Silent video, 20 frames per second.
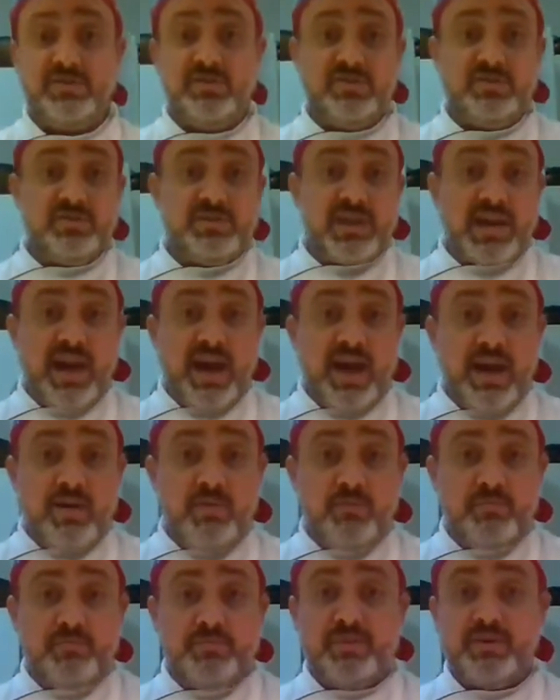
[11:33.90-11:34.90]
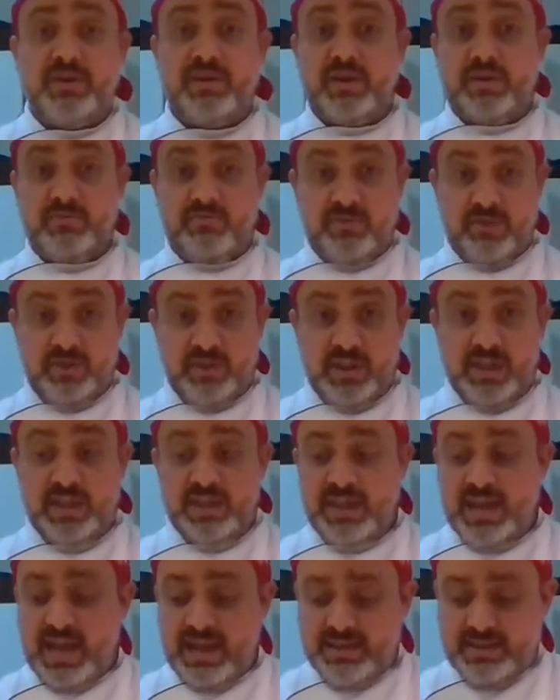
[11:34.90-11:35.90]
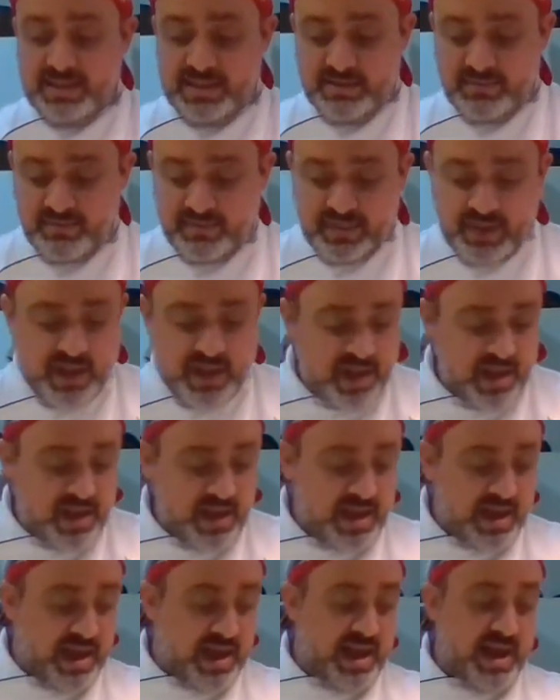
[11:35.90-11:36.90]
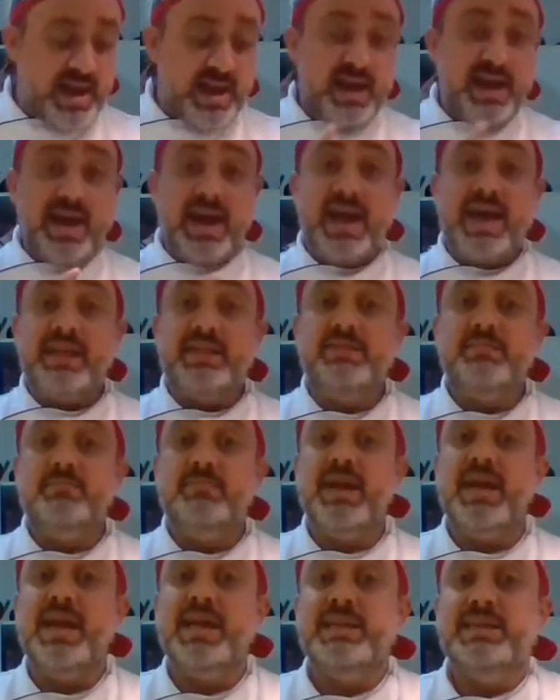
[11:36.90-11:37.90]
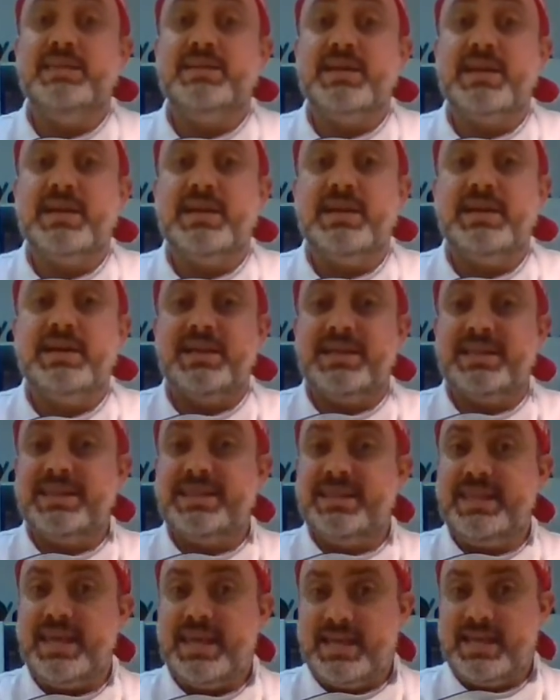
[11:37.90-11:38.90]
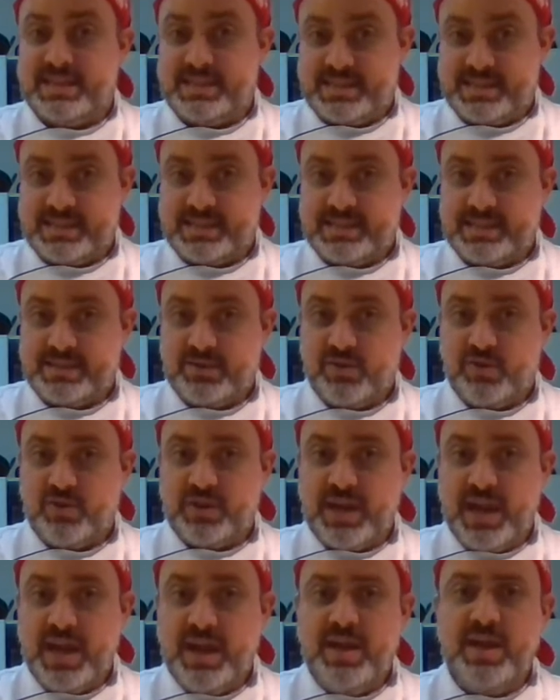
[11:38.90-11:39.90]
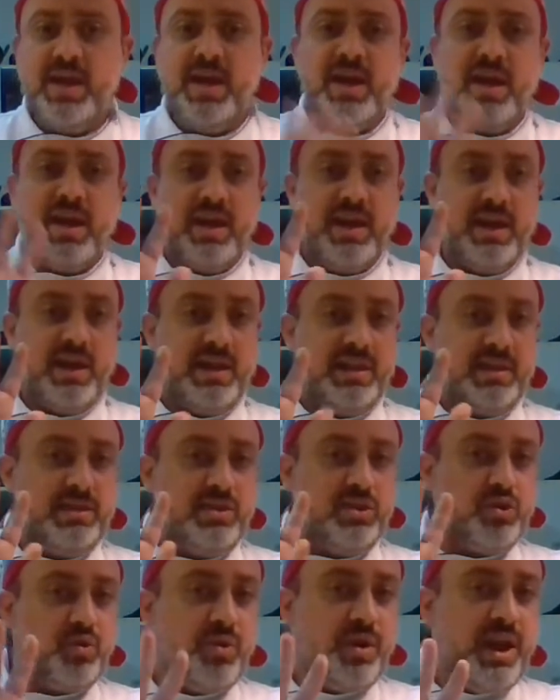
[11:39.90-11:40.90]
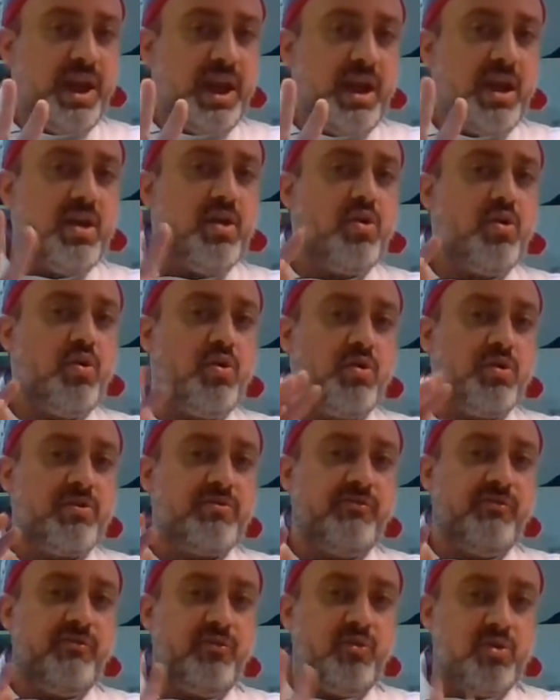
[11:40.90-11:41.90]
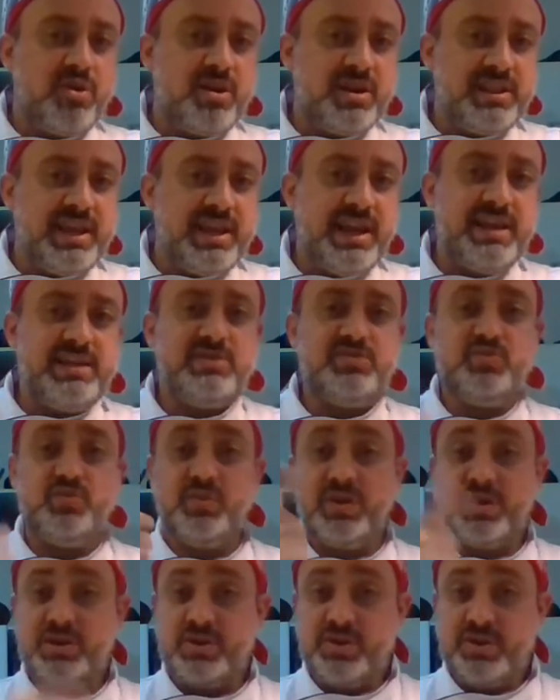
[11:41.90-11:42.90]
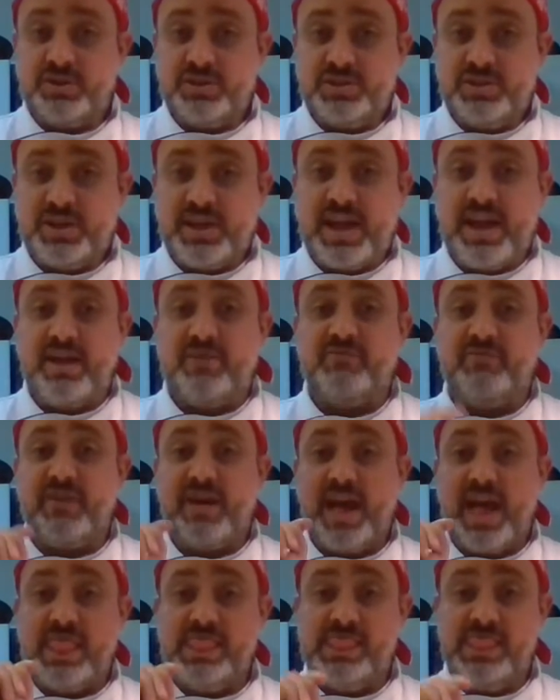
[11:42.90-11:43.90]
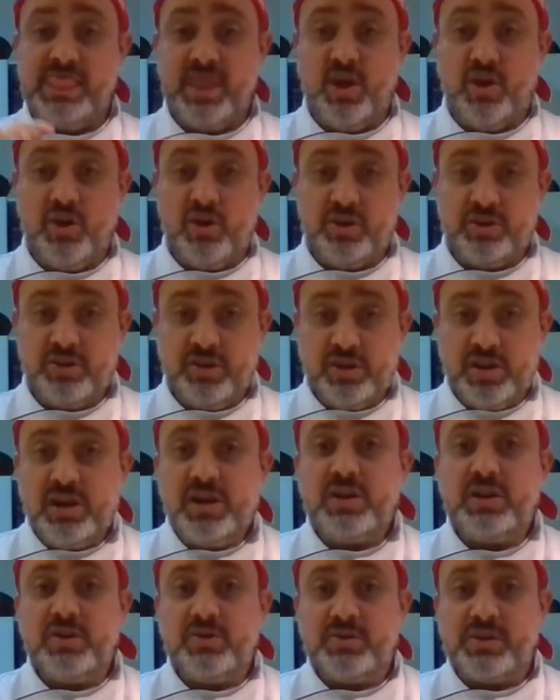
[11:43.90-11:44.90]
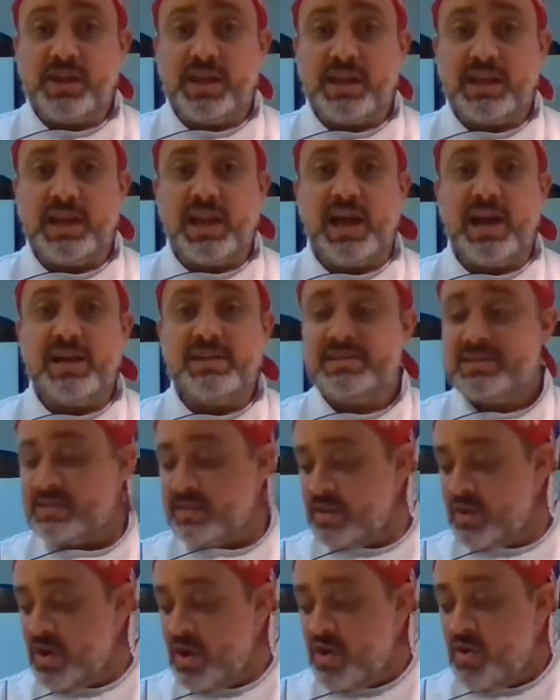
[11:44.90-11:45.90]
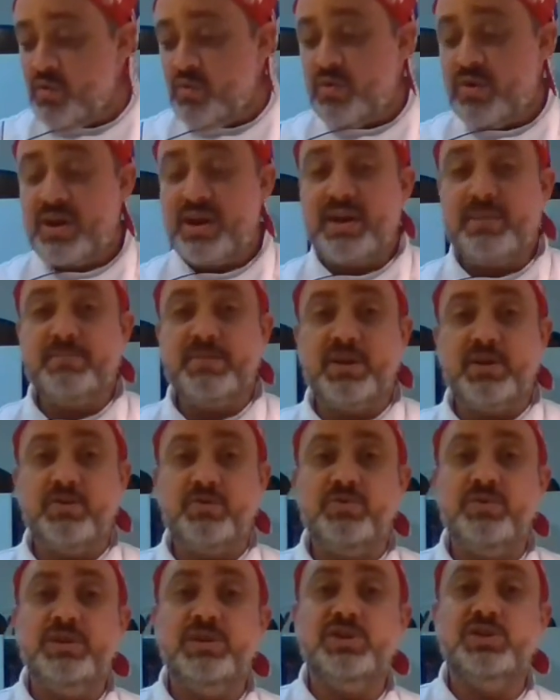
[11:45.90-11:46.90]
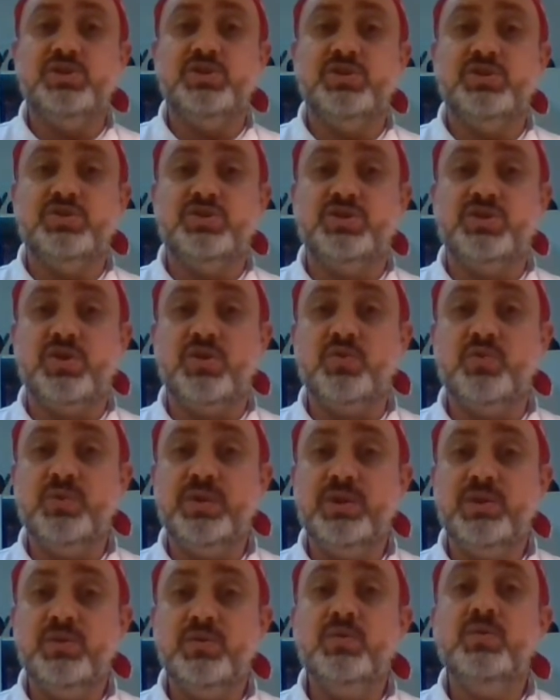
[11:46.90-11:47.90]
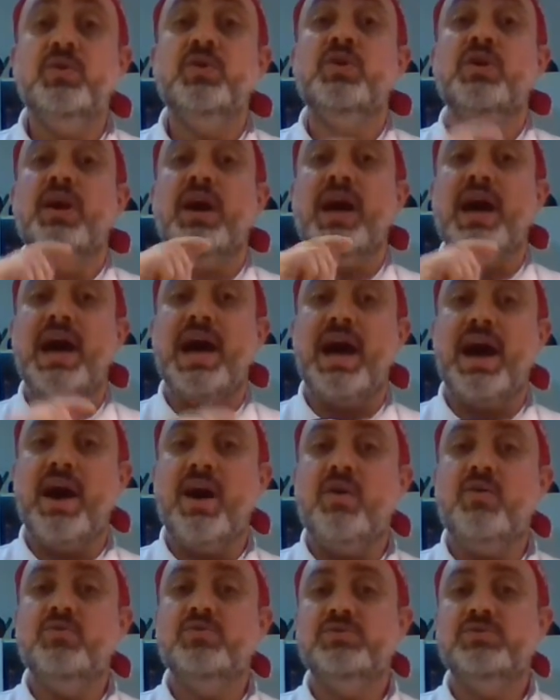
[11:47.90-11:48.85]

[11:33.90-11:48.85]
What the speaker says: if you need that, and make this, okay? In 3 or 4 days, we're going to have another cooking class where I'm going to show you how to use this, okay?